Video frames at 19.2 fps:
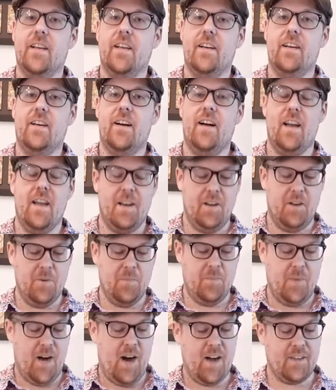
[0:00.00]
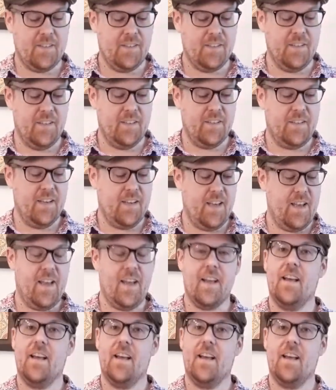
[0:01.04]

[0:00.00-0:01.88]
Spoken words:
an unboxing today.